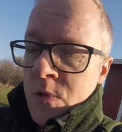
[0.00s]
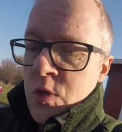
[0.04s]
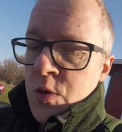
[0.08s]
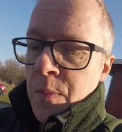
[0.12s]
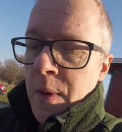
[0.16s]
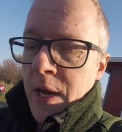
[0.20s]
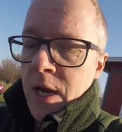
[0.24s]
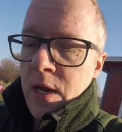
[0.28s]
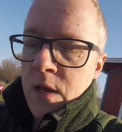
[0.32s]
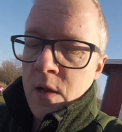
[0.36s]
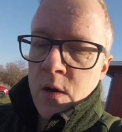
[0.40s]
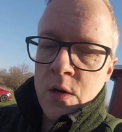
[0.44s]

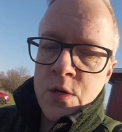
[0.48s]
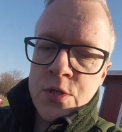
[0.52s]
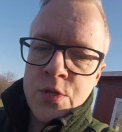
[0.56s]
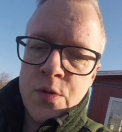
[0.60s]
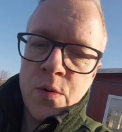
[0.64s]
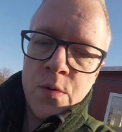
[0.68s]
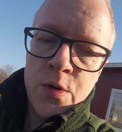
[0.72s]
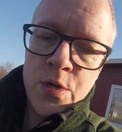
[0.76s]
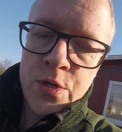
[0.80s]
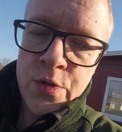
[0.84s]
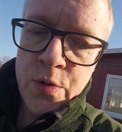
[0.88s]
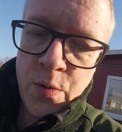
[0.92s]
To make a long
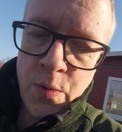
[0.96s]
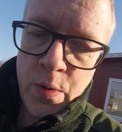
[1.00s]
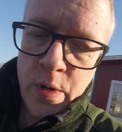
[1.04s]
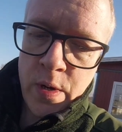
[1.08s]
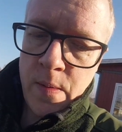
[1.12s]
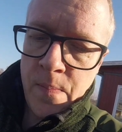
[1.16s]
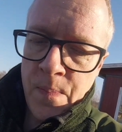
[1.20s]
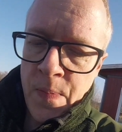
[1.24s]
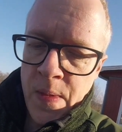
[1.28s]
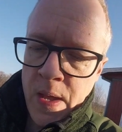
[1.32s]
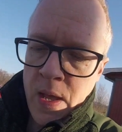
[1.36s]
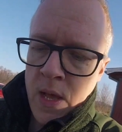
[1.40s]
story
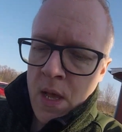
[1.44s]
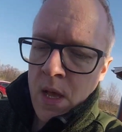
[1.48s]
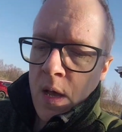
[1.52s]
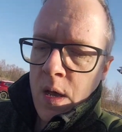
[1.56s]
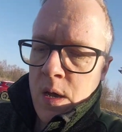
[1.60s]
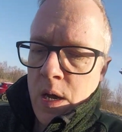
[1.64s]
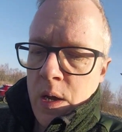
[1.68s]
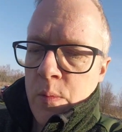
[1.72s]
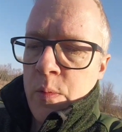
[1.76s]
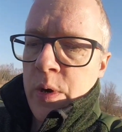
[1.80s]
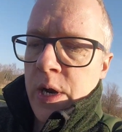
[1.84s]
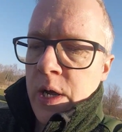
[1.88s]
short,
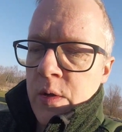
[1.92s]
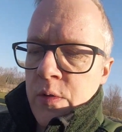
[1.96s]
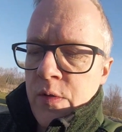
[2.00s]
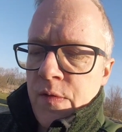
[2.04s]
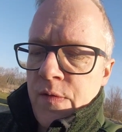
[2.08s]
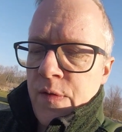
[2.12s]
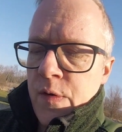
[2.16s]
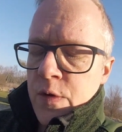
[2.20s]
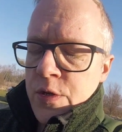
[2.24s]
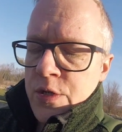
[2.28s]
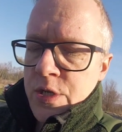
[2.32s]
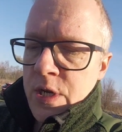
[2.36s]
I went
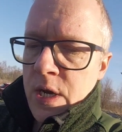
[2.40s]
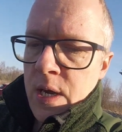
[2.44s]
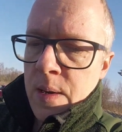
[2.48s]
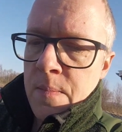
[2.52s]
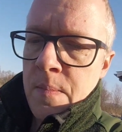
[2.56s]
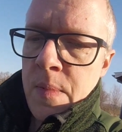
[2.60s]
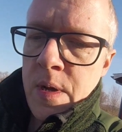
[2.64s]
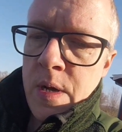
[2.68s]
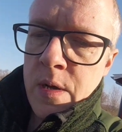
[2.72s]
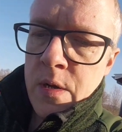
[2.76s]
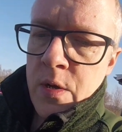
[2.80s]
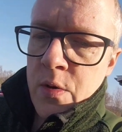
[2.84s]
out the first
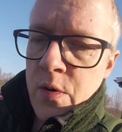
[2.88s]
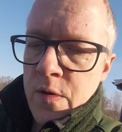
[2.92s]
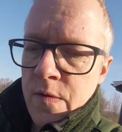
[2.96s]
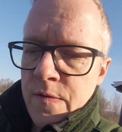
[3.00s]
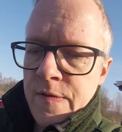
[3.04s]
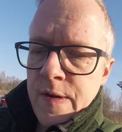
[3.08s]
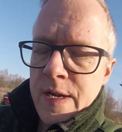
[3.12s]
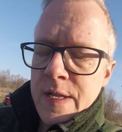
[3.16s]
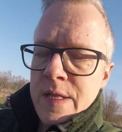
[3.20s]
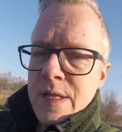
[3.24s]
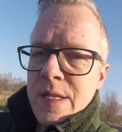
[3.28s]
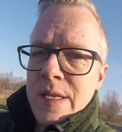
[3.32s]
time,
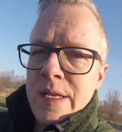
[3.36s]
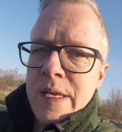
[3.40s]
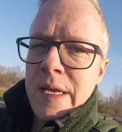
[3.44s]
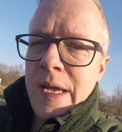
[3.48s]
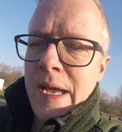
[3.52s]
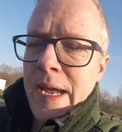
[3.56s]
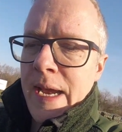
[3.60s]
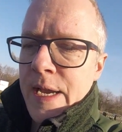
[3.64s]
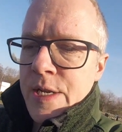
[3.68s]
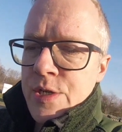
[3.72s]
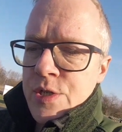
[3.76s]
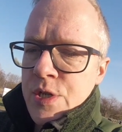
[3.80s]
couldn't find the
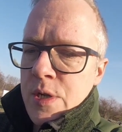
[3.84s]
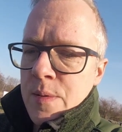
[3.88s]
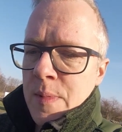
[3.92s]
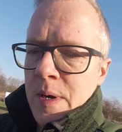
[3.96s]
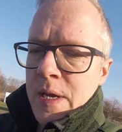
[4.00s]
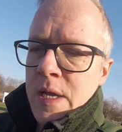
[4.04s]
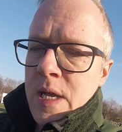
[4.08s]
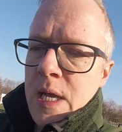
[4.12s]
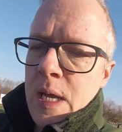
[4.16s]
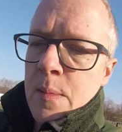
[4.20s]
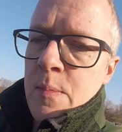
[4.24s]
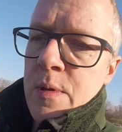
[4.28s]

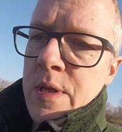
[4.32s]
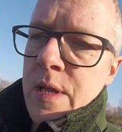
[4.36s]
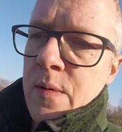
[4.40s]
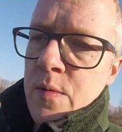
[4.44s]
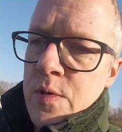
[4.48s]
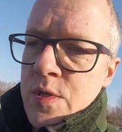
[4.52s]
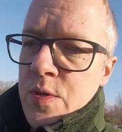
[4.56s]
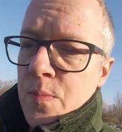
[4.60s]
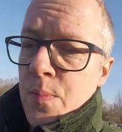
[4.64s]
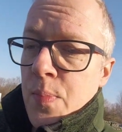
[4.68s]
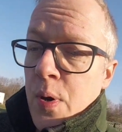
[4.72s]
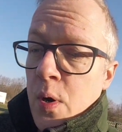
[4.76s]
HDMI cable
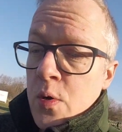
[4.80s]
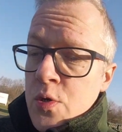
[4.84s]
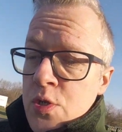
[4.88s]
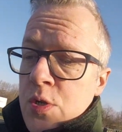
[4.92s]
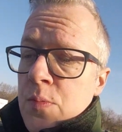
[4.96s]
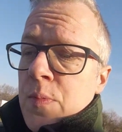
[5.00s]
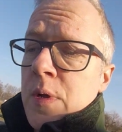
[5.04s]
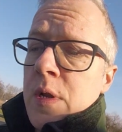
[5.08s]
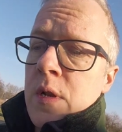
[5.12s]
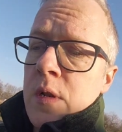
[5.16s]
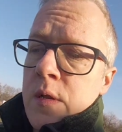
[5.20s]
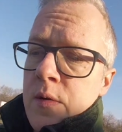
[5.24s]
that was
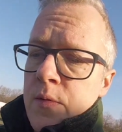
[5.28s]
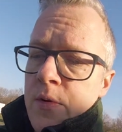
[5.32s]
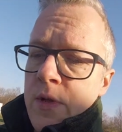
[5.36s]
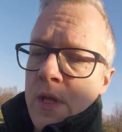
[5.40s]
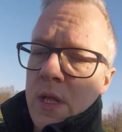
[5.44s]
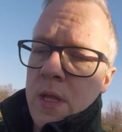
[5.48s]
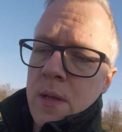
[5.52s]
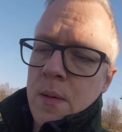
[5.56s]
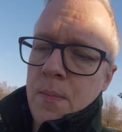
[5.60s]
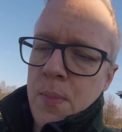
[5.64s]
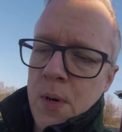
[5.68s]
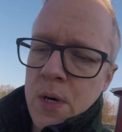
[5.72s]
supposed to be
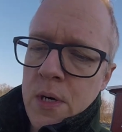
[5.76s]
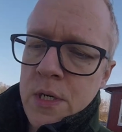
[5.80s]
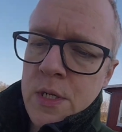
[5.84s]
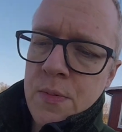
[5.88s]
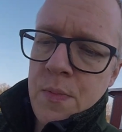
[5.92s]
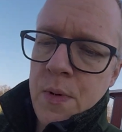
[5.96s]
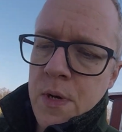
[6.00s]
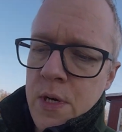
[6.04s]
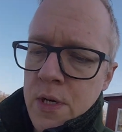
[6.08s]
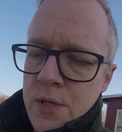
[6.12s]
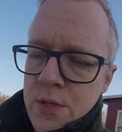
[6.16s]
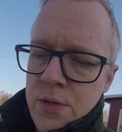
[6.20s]
included in the
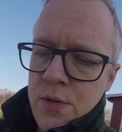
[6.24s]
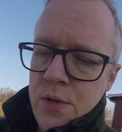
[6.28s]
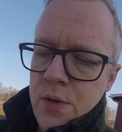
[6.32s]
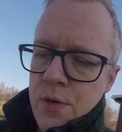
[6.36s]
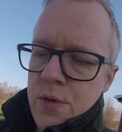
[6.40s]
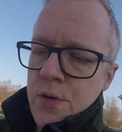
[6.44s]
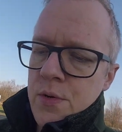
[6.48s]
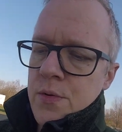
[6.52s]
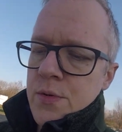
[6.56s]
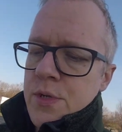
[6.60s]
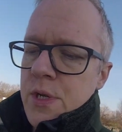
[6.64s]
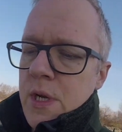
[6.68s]
box because
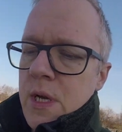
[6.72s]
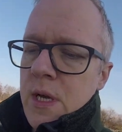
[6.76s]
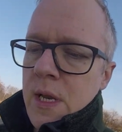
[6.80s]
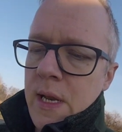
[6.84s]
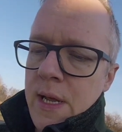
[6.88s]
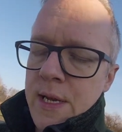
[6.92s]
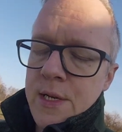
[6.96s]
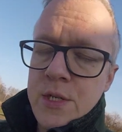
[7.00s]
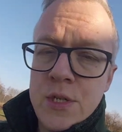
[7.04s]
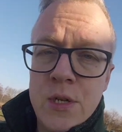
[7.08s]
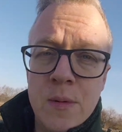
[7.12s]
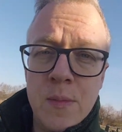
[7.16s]
you're using
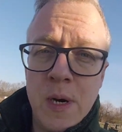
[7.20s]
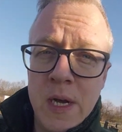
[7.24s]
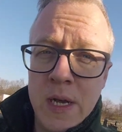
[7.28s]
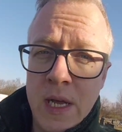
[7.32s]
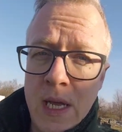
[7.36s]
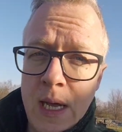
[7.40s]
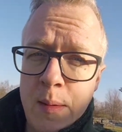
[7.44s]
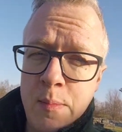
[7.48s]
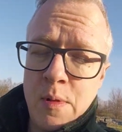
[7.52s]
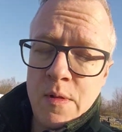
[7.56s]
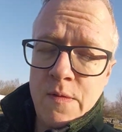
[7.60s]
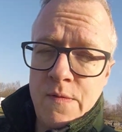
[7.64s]
an
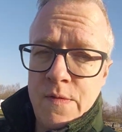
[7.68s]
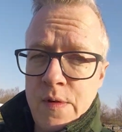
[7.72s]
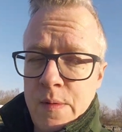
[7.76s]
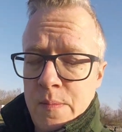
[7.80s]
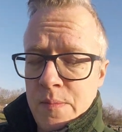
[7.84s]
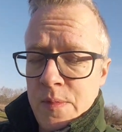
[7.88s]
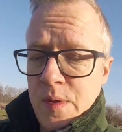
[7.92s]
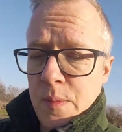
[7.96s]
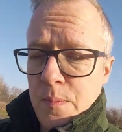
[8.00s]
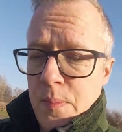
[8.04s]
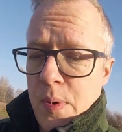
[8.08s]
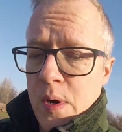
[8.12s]
HDMI cable
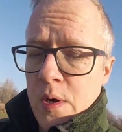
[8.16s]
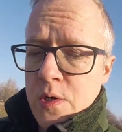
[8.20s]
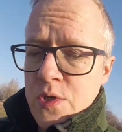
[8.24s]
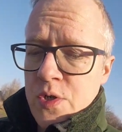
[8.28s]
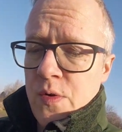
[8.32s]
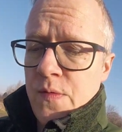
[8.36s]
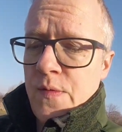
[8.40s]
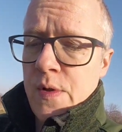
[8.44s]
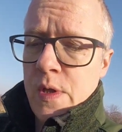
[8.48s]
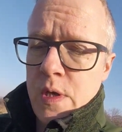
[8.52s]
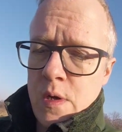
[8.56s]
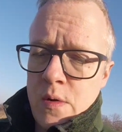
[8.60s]
from the
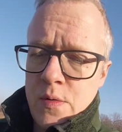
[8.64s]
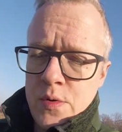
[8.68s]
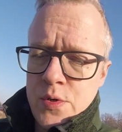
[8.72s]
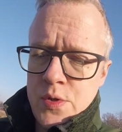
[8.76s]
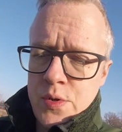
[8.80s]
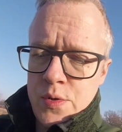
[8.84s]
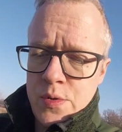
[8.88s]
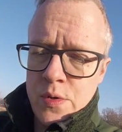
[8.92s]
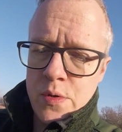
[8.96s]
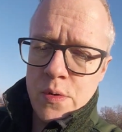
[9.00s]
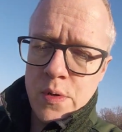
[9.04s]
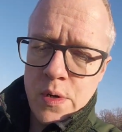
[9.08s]
box over there
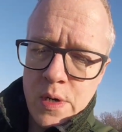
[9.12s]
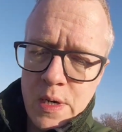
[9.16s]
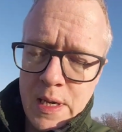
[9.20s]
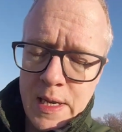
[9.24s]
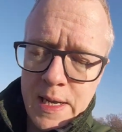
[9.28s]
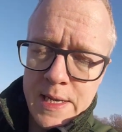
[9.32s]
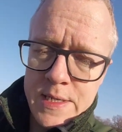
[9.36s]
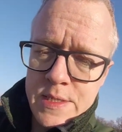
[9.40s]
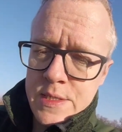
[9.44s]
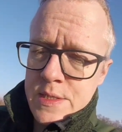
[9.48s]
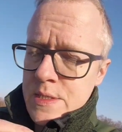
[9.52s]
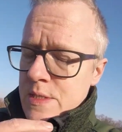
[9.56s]
to your
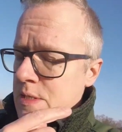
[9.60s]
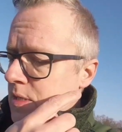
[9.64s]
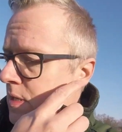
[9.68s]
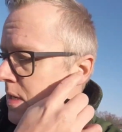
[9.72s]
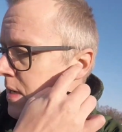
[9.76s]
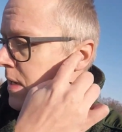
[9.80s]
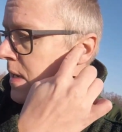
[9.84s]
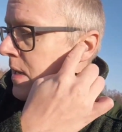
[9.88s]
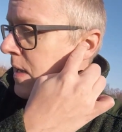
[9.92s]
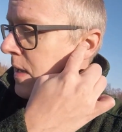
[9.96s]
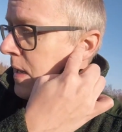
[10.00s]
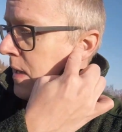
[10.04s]
glasses.
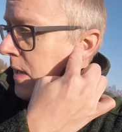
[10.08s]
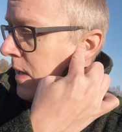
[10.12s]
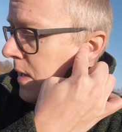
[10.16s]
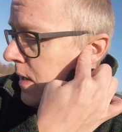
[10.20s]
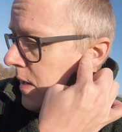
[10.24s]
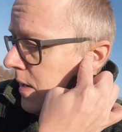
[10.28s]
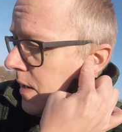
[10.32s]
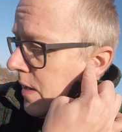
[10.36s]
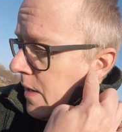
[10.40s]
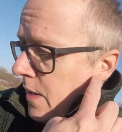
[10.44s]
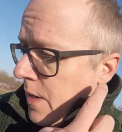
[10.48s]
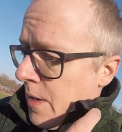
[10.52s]

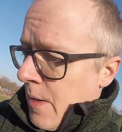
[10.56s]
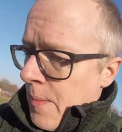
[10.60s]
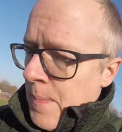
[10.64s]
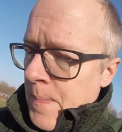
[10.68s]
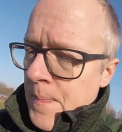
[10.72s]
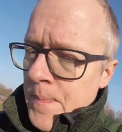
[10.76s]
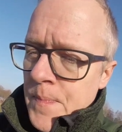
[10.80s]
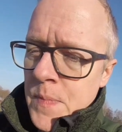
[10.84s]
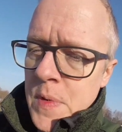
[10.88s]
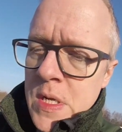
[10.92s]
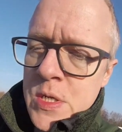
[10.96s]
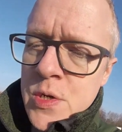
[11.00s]

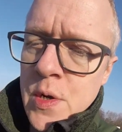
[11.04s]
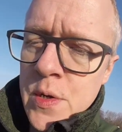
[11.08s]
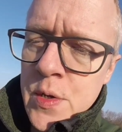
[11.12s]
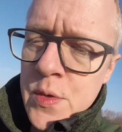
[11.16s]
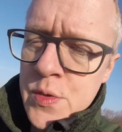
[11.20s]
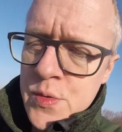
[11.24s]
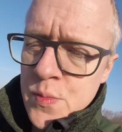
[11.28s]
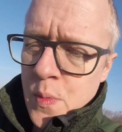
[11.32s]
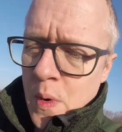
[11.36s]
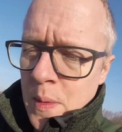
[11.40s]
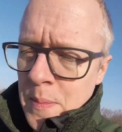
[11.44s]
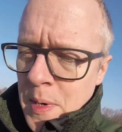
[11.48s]
Um, so I
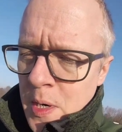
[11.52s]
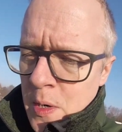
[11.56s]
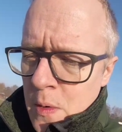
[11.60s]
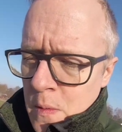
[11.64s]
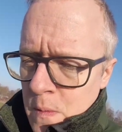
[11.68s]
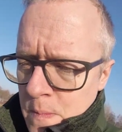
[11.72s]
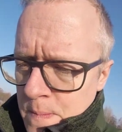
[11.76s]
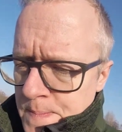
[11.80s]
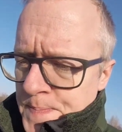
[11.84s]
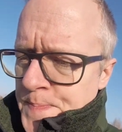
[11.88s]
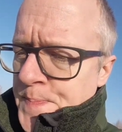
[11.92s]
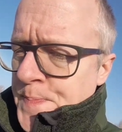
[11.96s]
used one of my
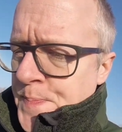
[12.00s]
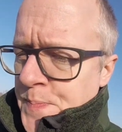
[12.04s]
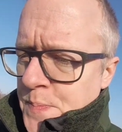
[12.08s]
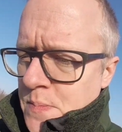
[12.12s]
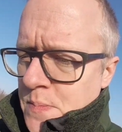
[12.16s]
own